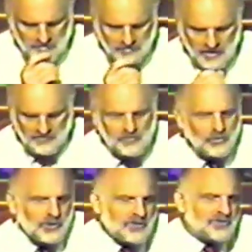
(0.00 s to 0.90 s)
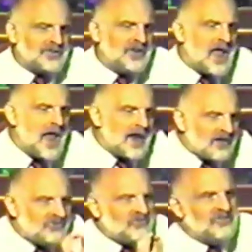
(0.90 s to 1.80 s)
But if you look at the
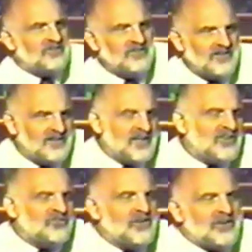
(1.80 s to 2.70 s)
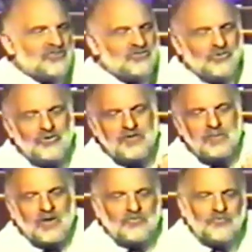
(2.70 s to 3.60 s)
text, it's not a story
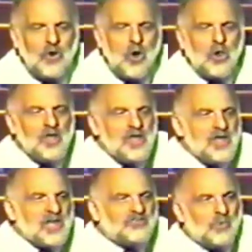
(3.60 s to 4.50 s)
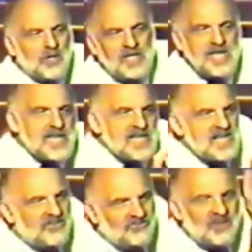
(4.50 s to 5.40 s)
about a fall. It's what
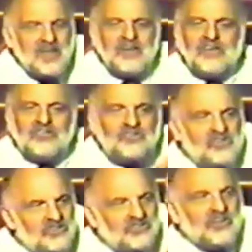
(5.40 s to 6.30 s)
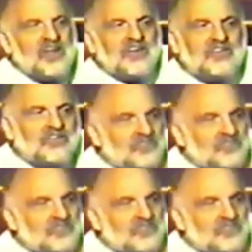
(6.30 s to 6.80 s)
he said and she said and